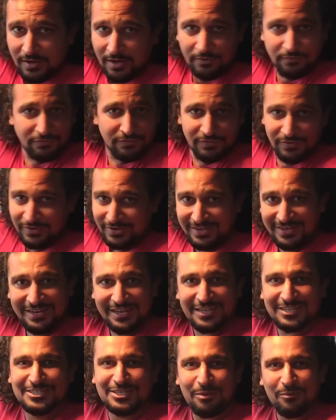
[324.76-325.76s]
drive, in
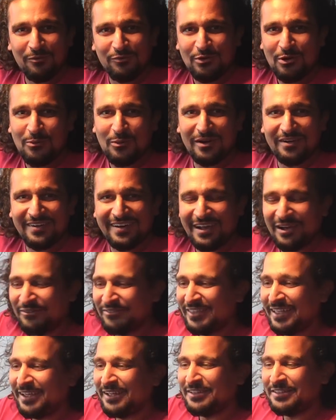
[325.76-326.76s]
case some of you are wondering out
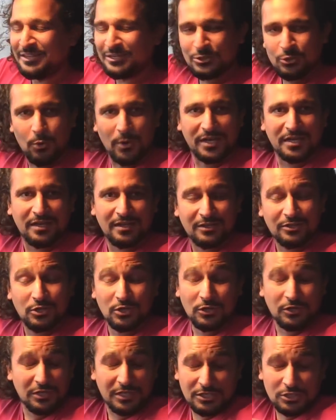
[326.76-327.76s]
there. There's no
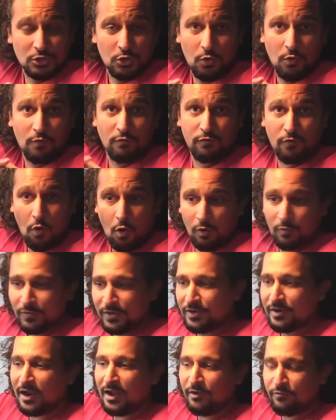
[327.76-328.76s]

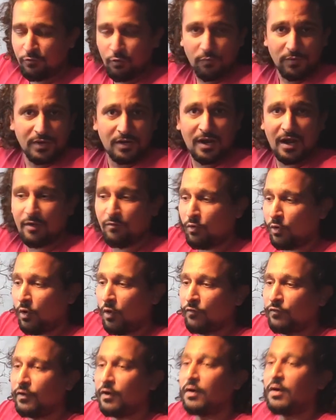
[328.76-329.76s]
all-wheel drive, 4-wheel drive on
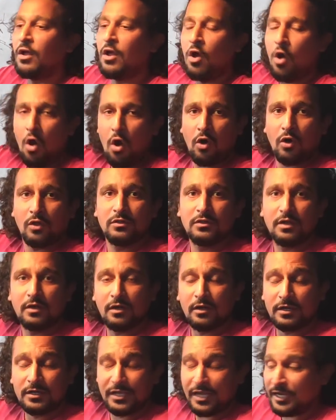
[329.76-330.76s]
offer on
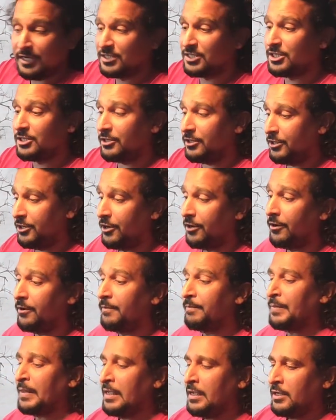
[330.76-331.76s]
the Kicks here.
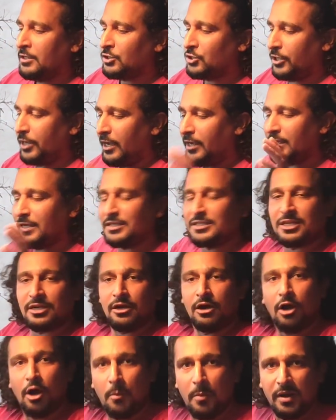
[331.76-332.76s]
So yeah, it's an
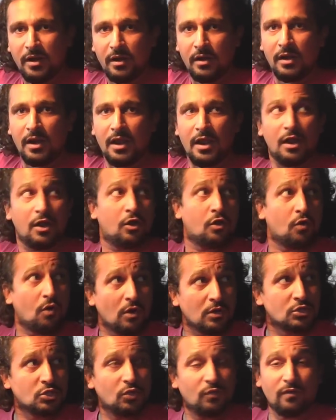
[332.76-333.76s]
urban
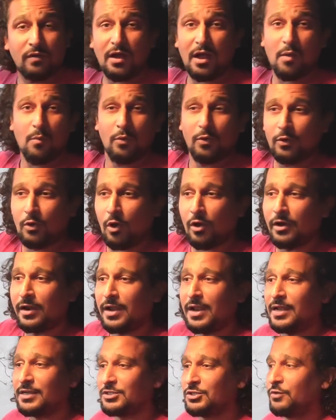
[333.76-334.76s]
crossover. I wouldn't call it
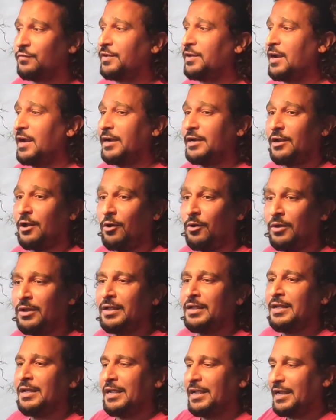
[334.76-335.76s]
an SUV right now.
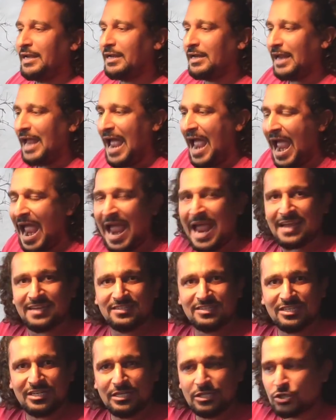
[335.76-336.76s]
It
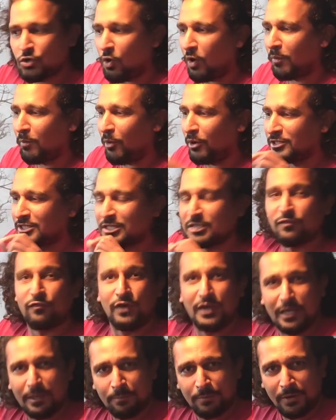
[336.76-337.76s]
has its strong points. It's
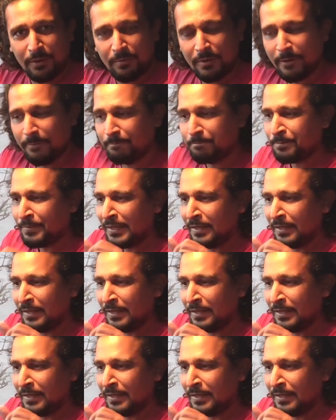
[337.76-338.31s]
feeling premium.